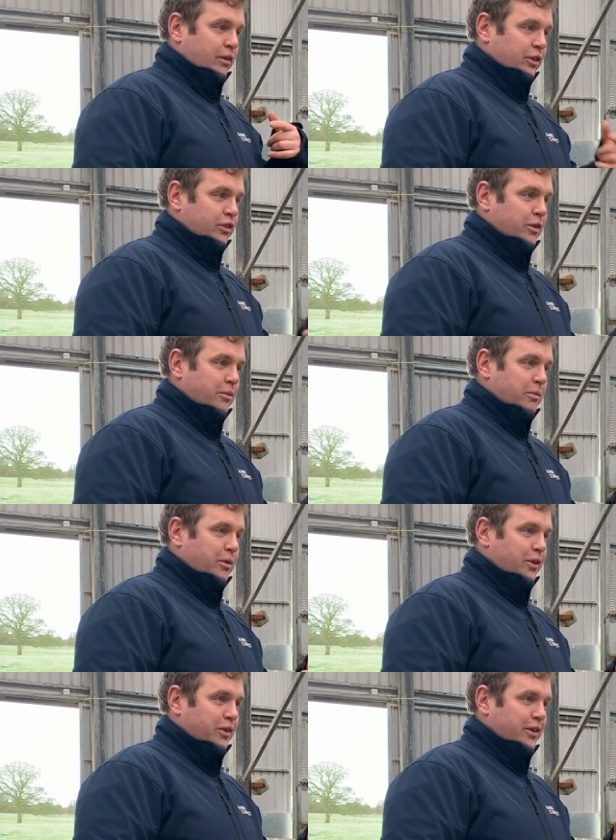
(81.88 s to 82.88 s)
the results come in
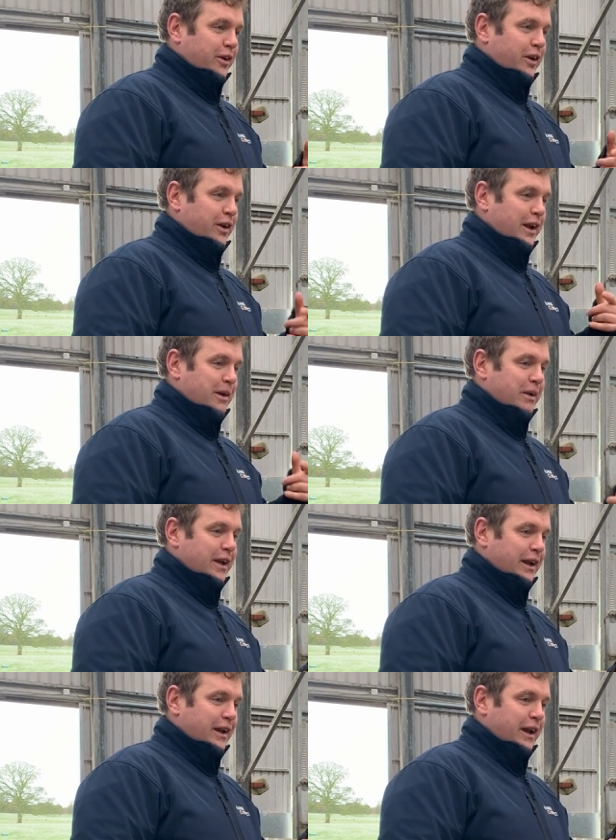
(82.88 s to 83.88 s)
the post or on
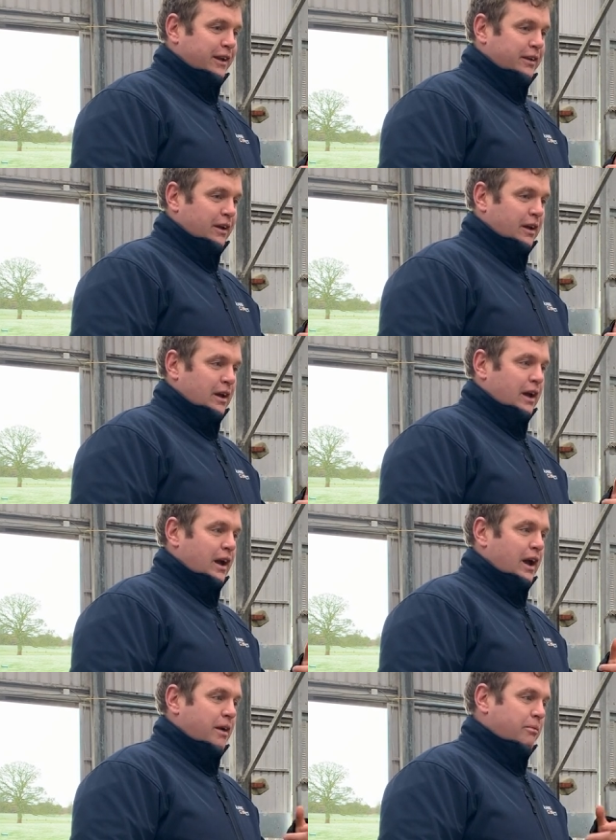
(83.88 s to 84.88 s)
Glanbia Connect,
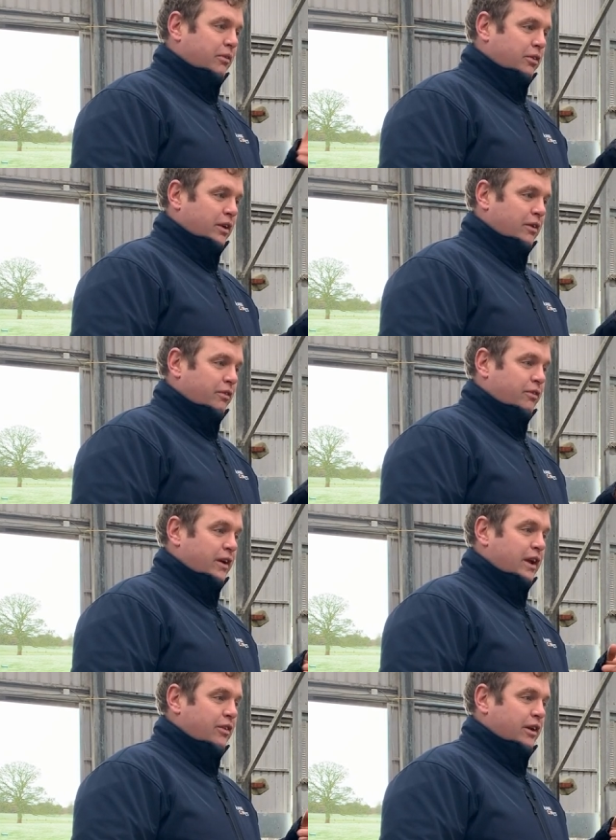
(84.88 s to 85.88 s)
um, so they're
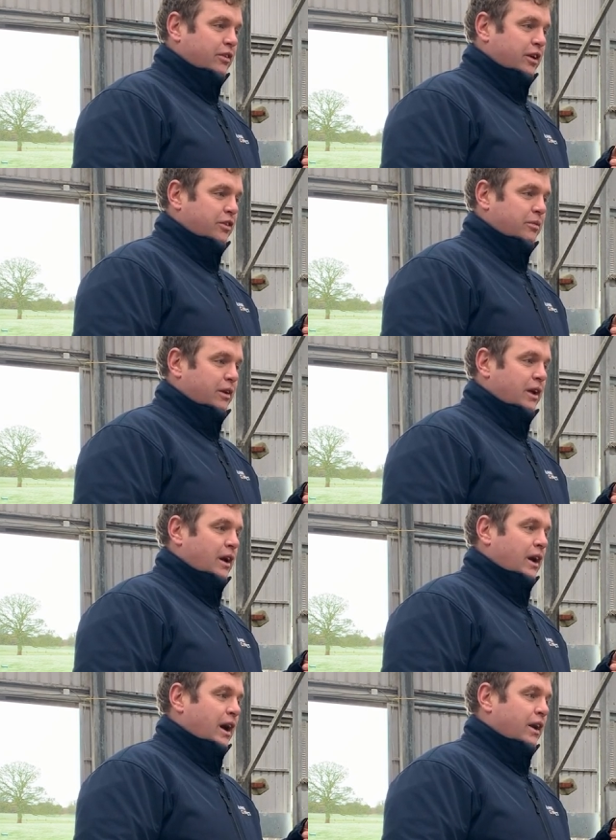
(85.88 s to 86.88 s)
very easy accessible.
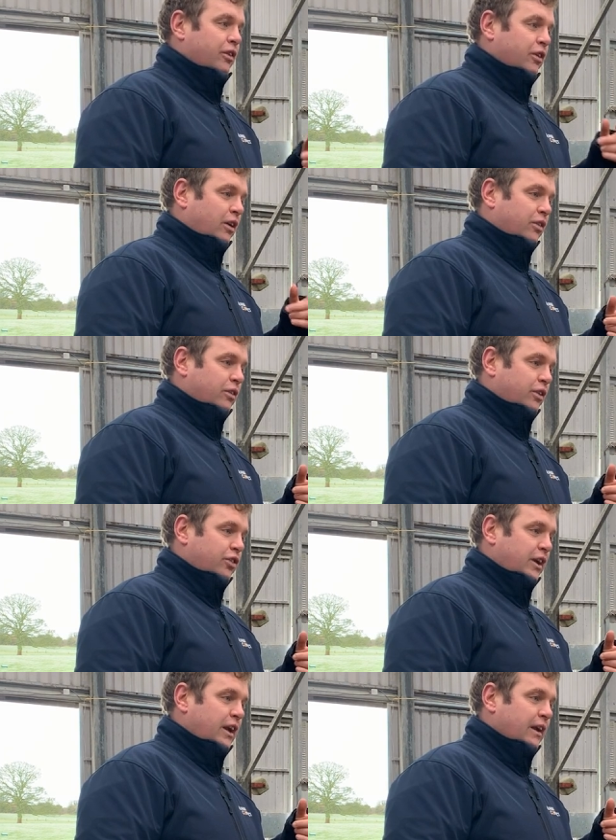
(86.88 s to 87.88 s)
And there's also
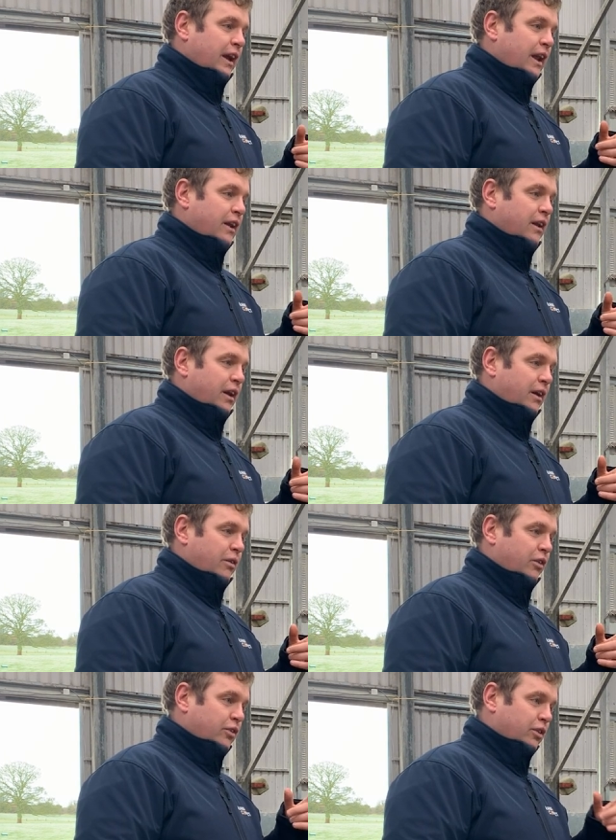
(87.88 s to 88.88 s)
a sheet in
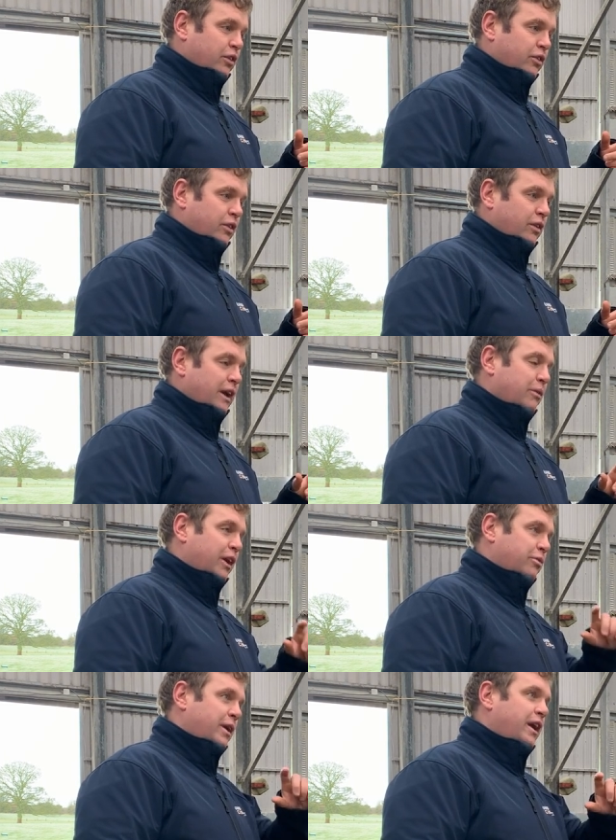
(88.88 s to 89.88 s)
the results that
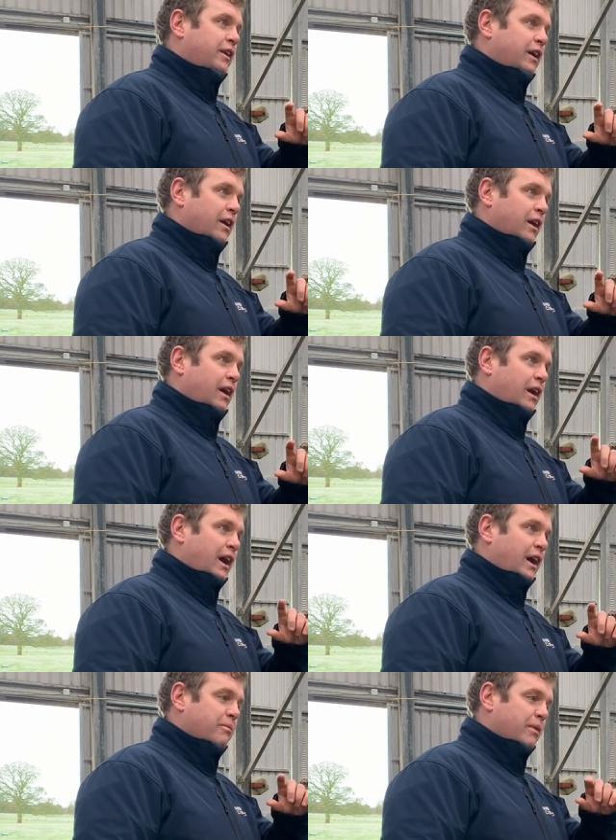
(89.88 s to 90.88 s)
will explain to you
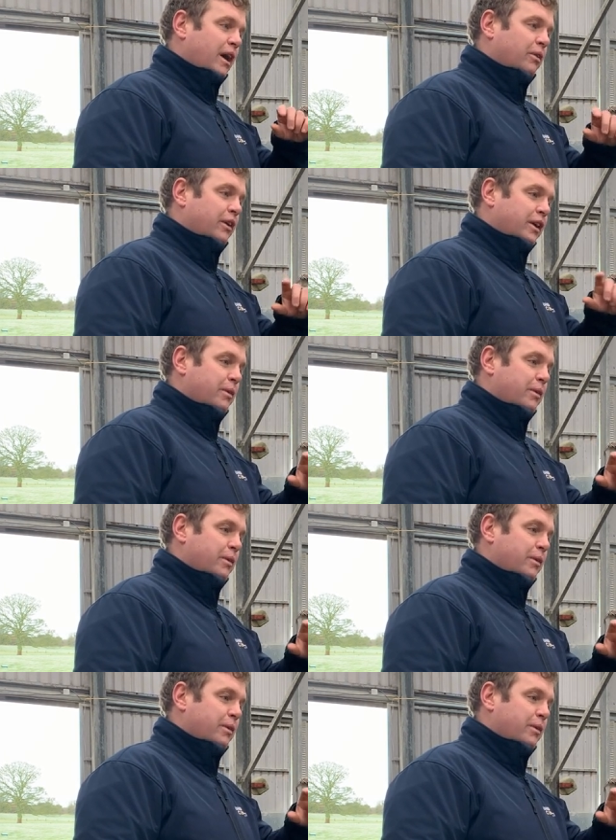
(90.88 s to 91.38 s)
um, how to